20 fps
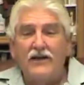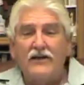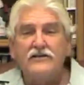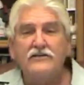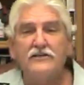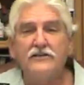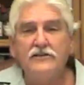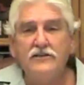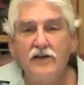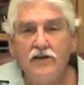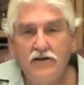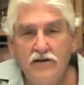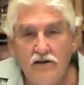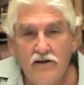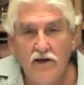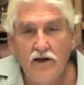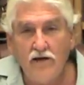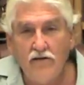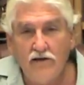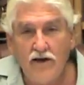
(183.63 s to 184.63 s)
She said,
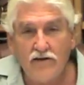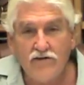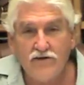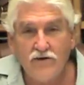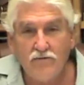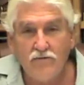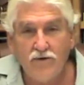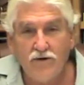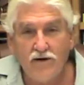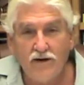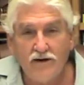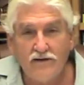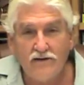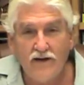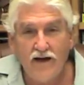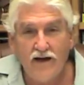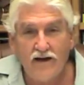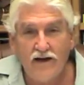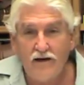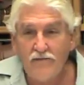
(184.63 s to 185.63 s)
You know that you're bringing
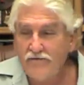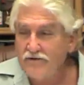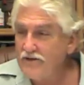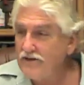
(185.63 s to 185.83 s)
that up.